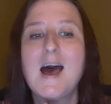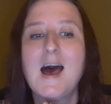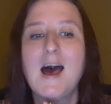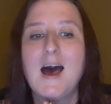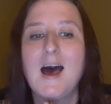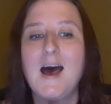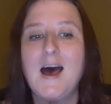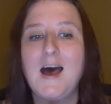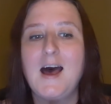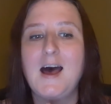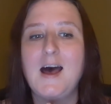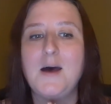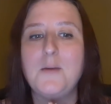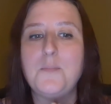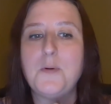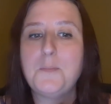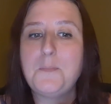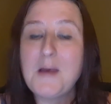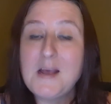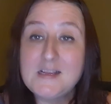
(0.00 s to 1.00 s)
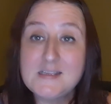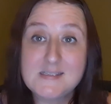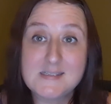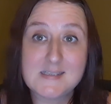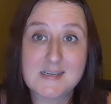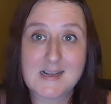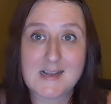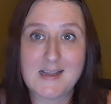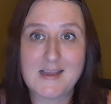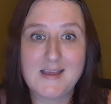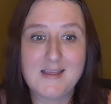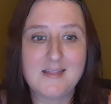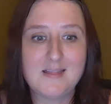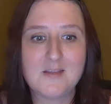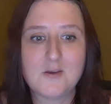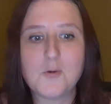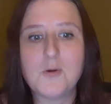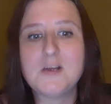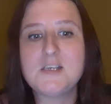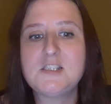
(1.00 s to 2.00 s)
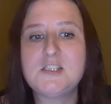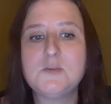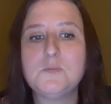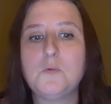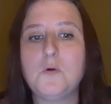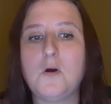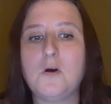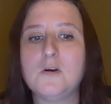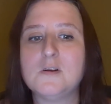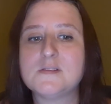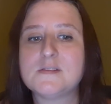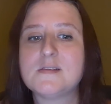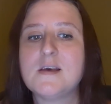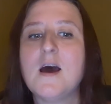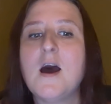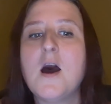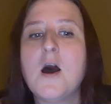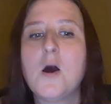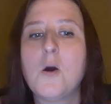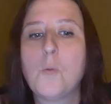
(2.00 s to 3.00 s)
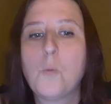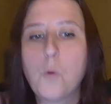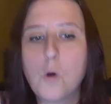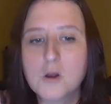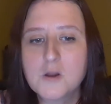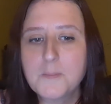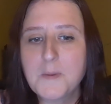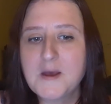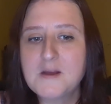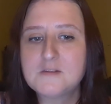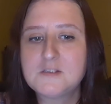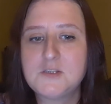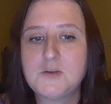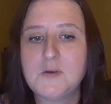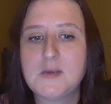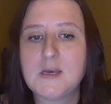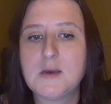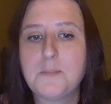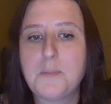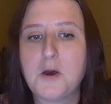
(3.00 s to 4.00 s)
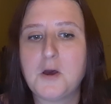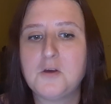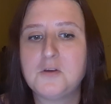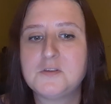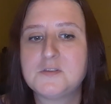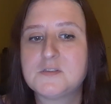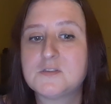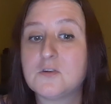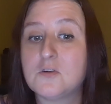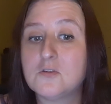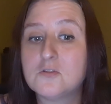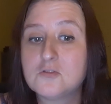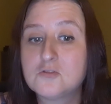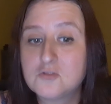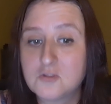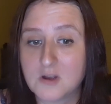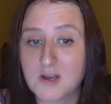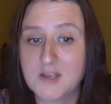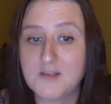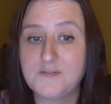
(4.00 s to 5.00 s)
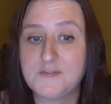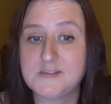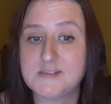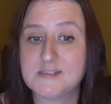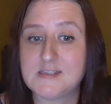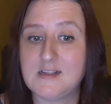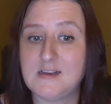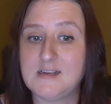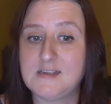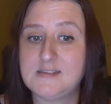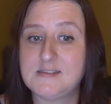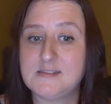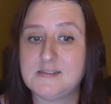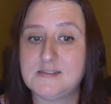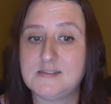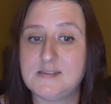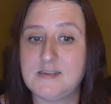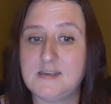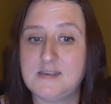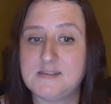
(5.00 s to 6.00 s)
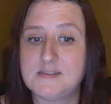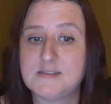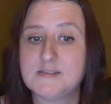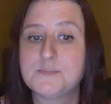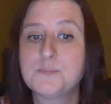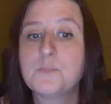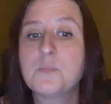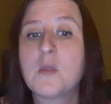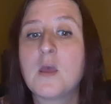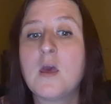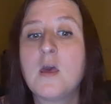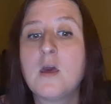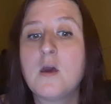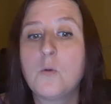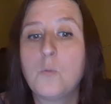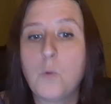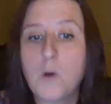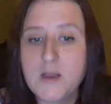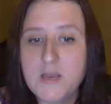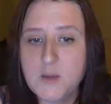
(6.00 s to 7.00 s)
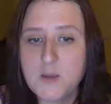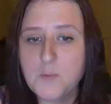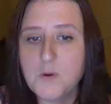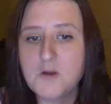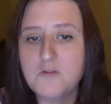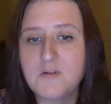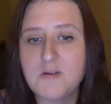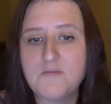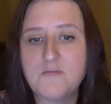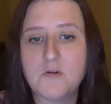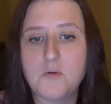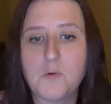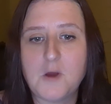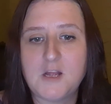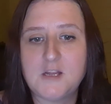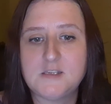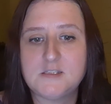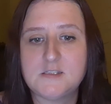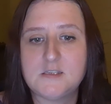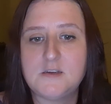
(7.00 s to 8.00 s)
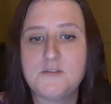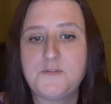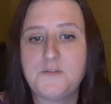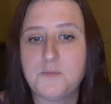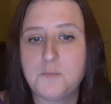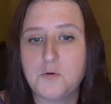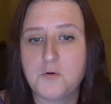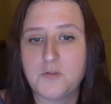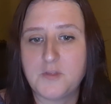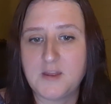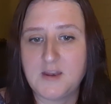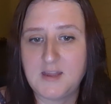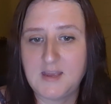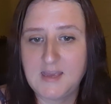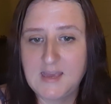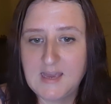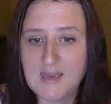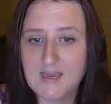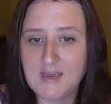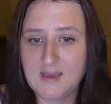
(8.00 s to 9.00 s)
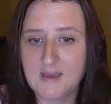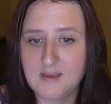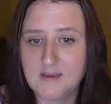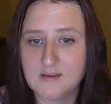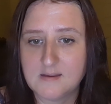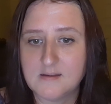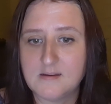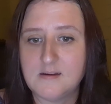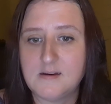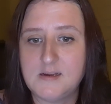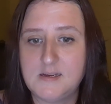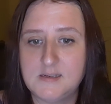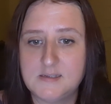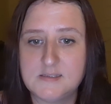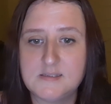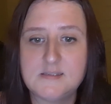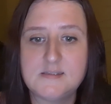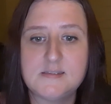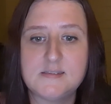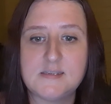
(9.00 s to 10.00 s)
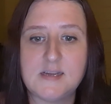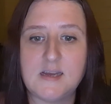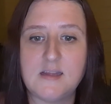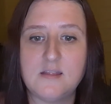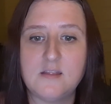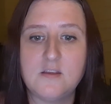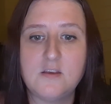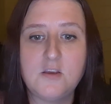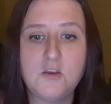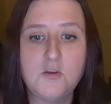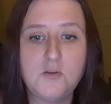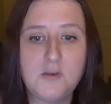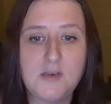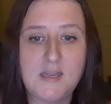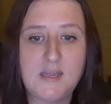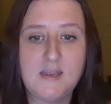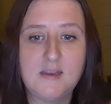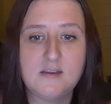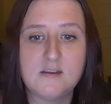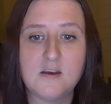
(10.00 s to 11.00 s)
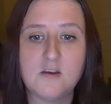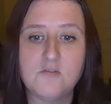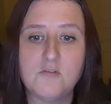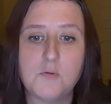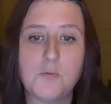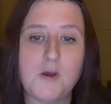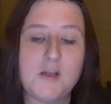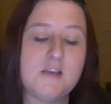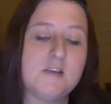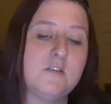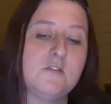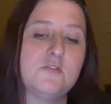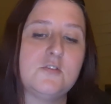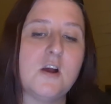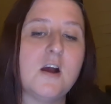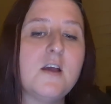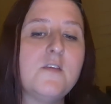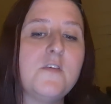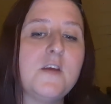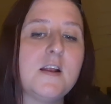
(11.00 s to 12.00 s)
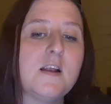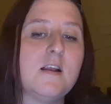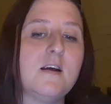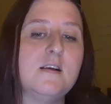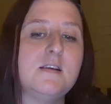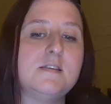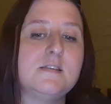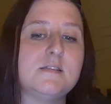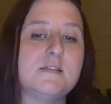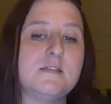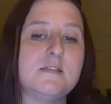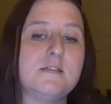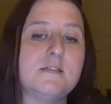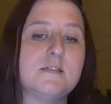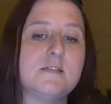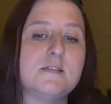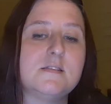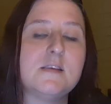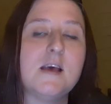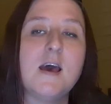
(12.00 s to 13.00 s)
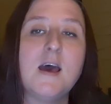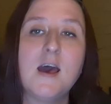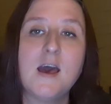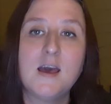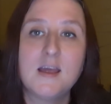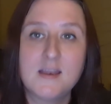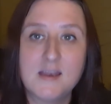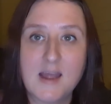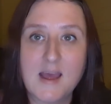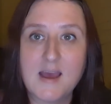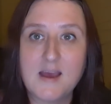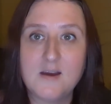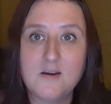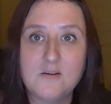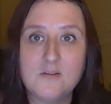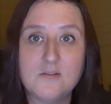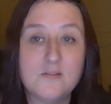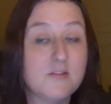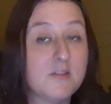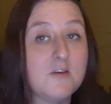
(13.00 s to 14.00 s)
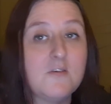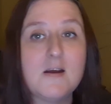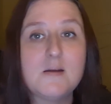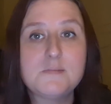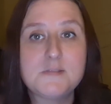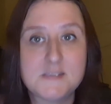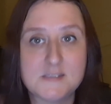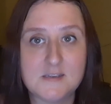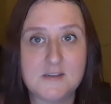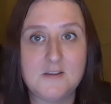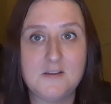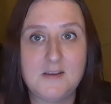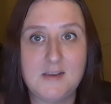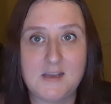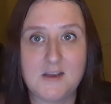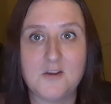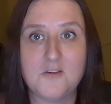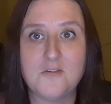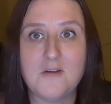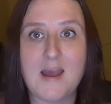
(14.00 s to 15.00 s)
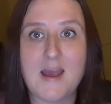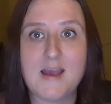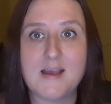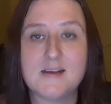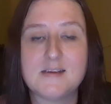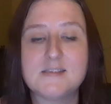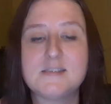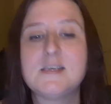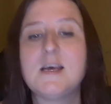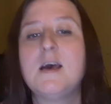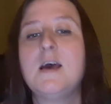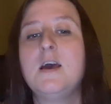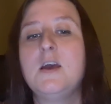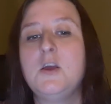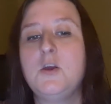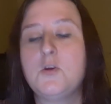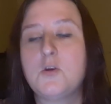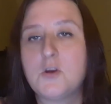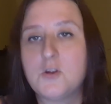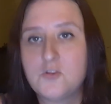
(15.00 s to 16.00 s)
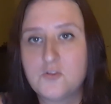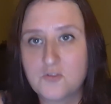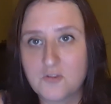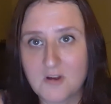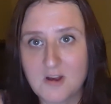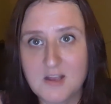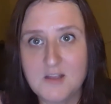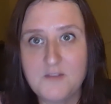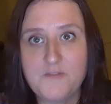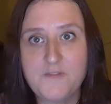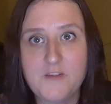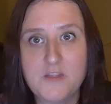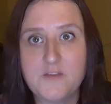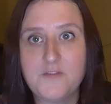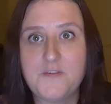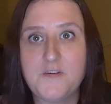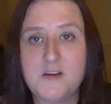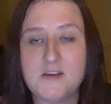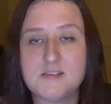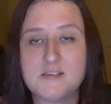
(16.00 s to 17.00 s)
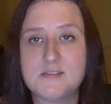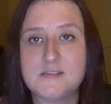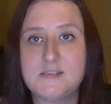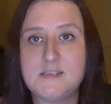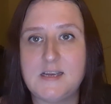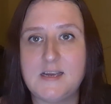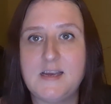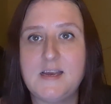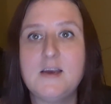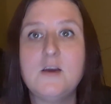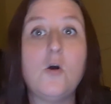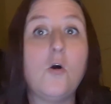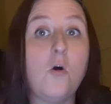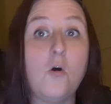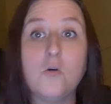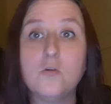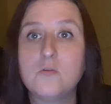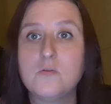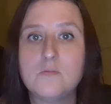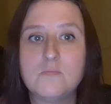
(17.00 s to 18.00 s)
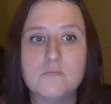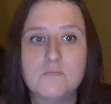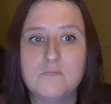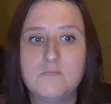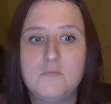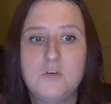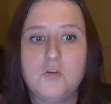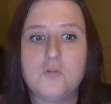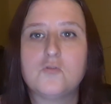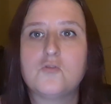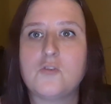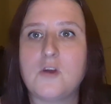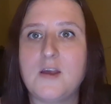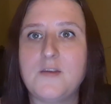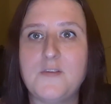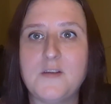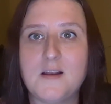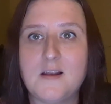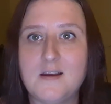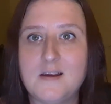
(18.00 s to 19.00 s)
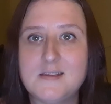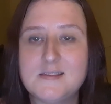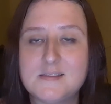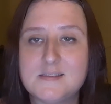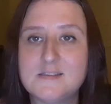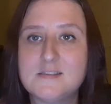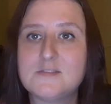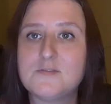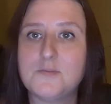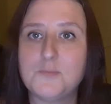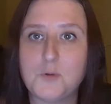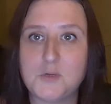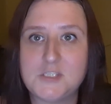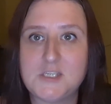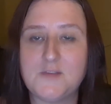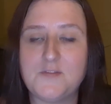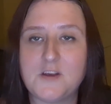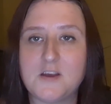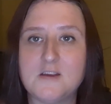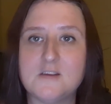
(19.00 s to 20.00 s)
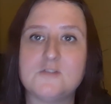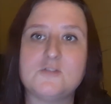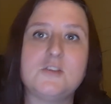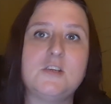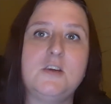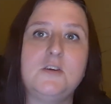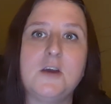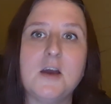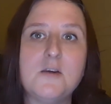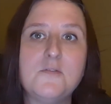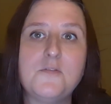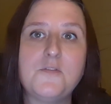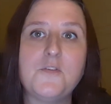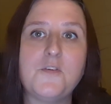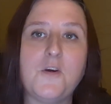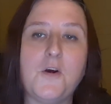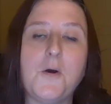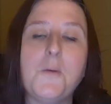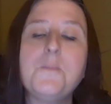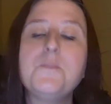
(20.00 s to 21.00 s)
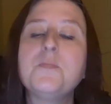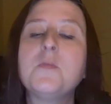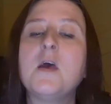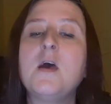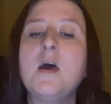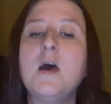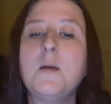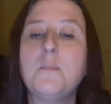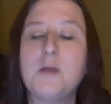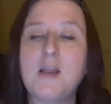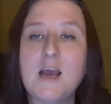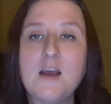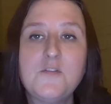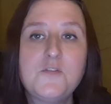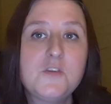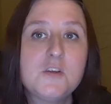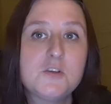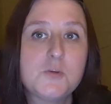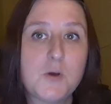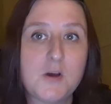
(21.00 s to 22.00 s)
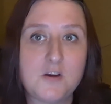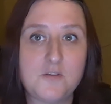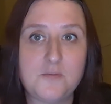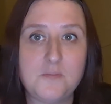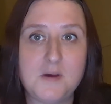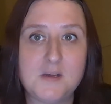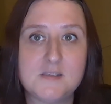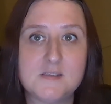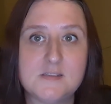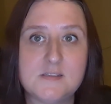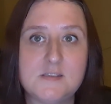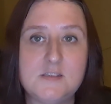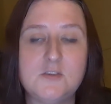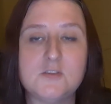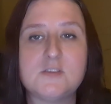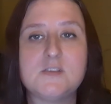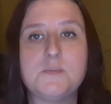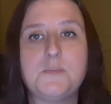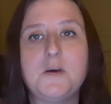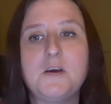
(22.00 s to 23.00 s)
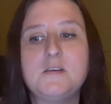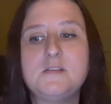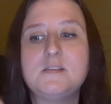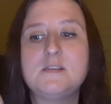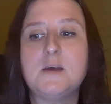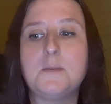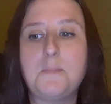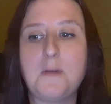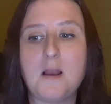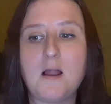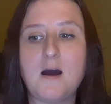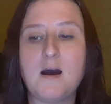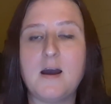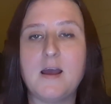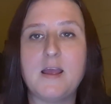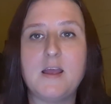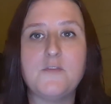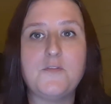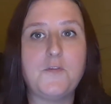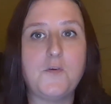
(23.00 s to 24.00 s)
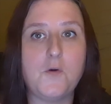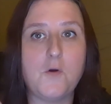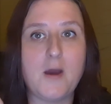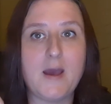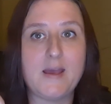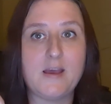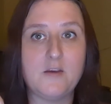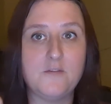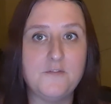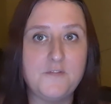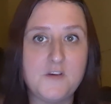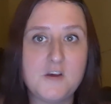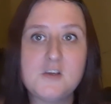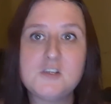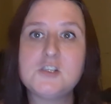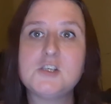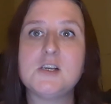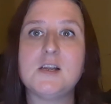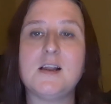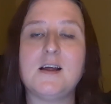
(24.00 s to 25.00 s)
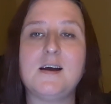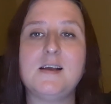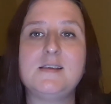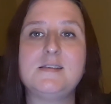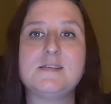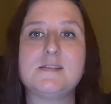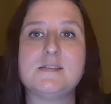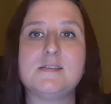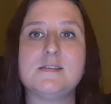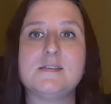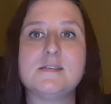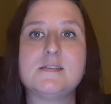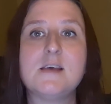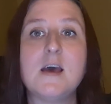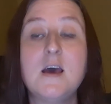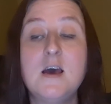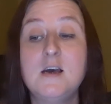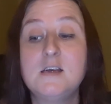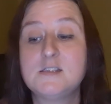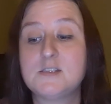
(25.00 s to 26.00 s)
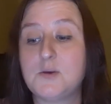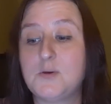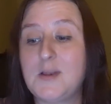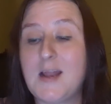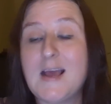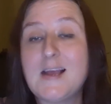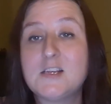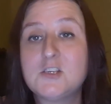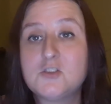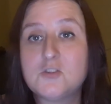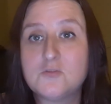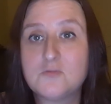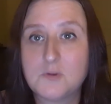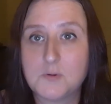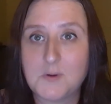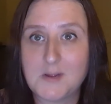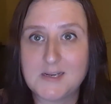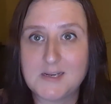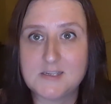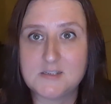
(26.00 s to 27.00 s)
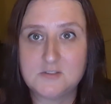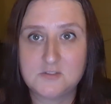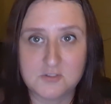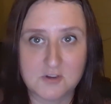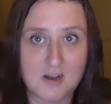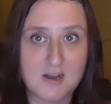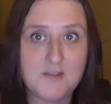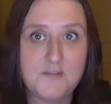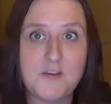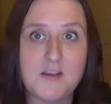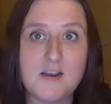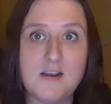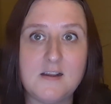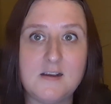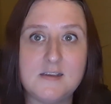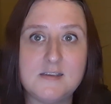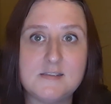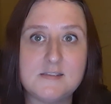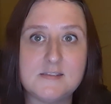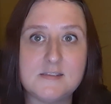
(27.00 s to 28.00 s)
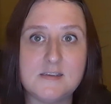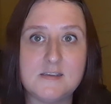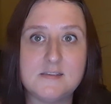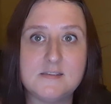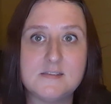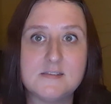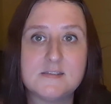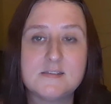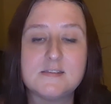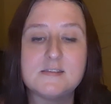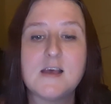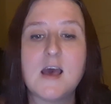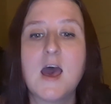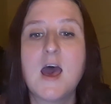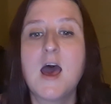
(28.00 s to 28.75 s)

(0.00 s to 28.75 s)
But basically, the question was, what about doing a post on driver's licenses? When you are in Rwanda for more than a year, I understand that you need a Rwandan driving license. Now, they're absolutely correct. You can drive for the first year on your driving license from whichever country you come from, but after 12 months, you're supposed to apply for a conversion license, so an actual Rwandan driving license.